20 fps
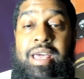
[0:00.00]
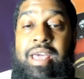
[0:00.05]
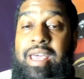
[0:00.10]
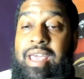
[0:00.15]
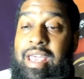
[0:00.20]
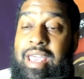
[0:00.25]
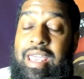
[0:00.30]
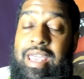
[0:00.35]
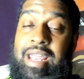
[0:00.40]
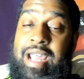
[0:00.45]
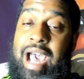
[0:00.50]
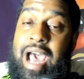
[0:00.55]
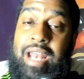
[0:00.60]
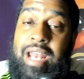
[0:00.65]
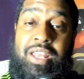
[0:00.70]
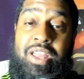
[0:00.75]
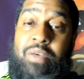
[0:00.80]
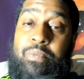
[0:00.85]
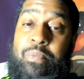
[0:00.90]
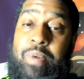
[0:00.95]
And he got
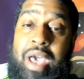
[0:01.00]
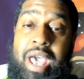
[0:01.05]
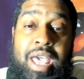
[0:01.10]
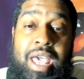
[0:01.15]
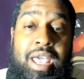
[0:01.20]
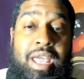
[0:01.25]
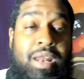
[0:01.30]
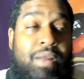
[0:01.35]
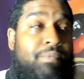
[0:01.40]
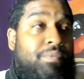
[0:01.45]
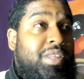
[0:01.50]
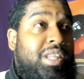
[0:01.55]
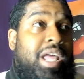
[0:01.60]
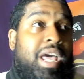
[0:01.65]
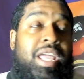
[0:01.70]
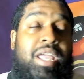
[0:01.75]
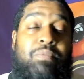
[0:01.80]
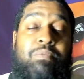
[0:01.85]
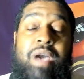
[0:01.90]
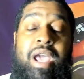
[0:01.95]
to get paid.
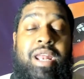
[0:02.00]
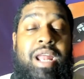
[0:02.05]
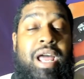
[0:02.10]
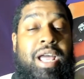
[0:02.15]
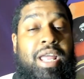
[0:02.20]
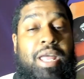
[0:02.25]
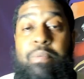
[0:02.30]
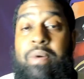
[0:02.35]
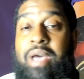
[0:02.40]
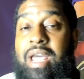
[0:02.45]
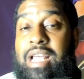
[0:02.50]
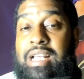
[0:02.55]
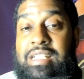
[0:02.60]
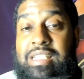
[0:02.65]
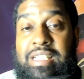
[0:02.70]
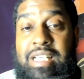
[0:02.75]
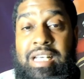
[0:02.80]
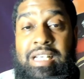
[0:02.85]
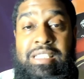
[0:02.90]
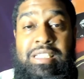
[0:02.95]
Like, he might not get paid
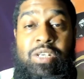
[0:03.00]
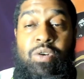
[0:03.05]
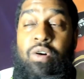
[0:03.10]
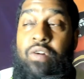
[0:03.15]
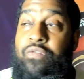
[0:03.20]
60 or